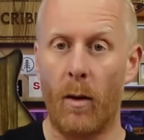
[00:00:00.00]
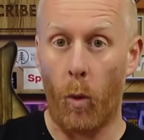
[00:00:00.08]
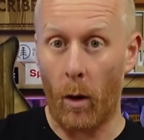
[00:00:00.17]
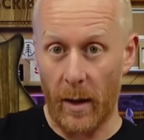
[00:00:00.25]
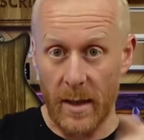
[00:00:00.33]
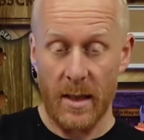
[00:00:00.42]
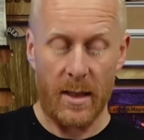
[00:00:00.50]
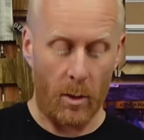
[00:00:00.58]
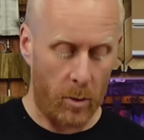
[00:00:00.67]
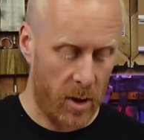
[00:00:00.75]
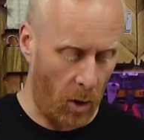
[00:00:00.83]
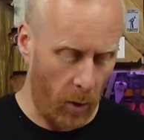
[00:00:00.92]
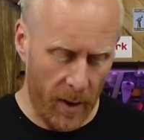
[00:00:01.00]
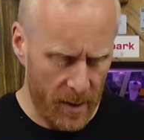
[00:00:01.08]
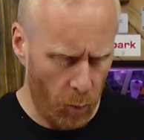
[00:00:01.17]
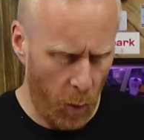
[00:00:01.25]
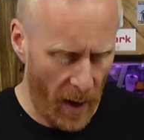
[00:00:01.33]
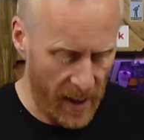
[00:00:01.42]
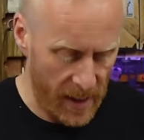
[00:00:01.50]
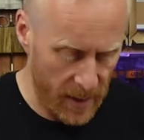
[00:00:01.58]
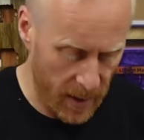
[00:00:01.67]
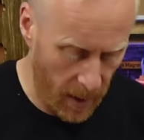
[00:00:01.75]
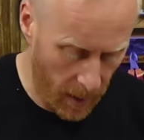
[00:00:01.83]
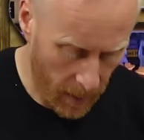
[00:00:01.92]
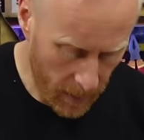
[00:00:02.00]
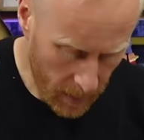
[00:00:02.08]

while it's still solid. It's way easier.